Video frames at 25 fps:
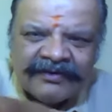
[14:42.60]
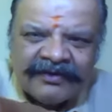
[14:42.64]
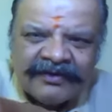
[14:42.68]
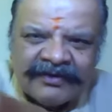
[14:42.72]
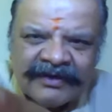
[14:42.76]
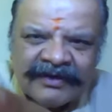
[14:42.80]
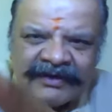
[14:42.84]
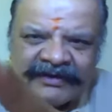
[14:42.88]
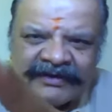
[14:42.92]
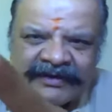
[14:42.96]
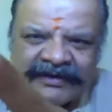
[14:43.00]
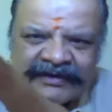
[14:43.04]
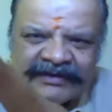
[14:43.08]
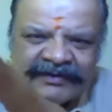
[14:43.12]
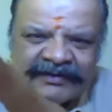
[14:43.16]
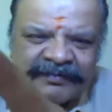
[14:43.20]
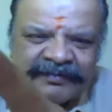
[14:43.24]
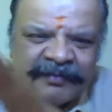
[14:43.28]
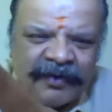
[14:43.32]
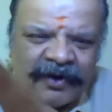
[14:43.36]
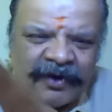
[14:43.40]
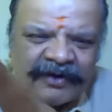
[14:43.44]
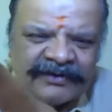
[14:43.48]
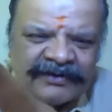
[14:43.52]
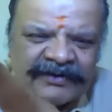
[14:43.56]
This is
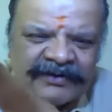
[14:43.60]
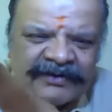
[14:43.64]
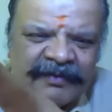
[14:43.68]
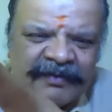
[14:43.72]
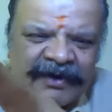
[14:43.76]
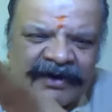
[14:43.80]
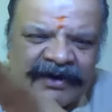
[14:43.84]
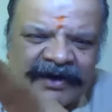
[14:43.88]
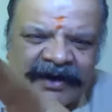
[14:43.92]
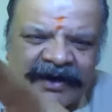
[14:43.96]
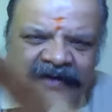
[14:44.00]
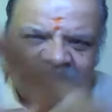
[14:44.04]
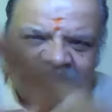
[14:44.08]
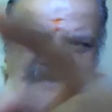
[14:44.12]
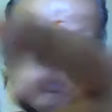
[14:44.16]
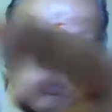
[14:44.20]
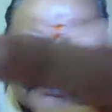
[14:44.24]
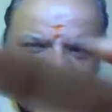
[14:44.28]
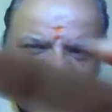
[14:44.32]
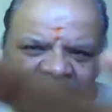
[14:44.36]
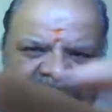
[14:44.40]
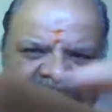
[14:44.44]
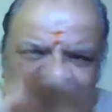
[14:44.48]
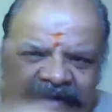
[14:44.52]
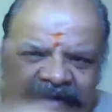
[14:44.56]
proximal curvature,